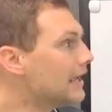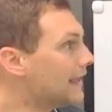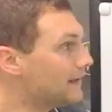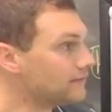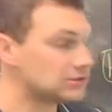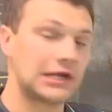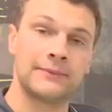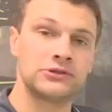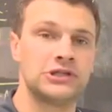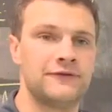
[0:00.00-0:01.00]
And then there's
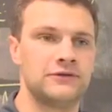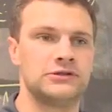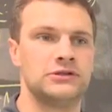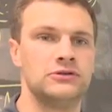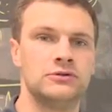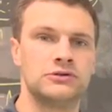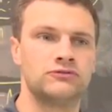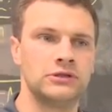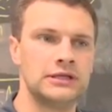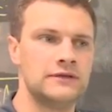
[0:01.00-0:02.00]
Thomas Jefferson, who is
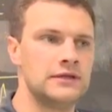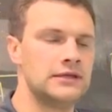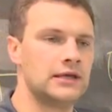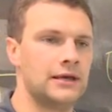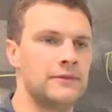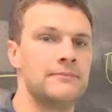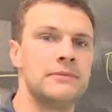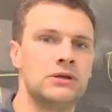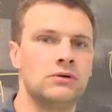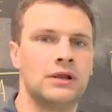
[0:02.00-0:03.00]
really the
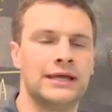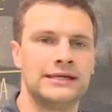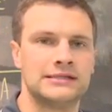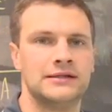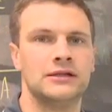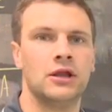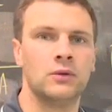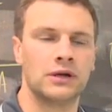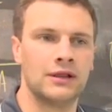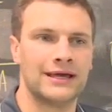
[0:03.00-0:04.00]
middle class and the
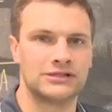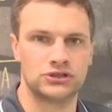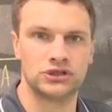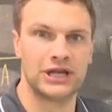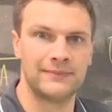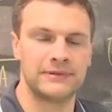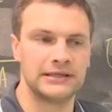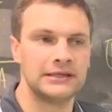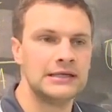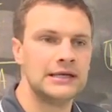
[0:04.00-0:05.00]
lower class champion.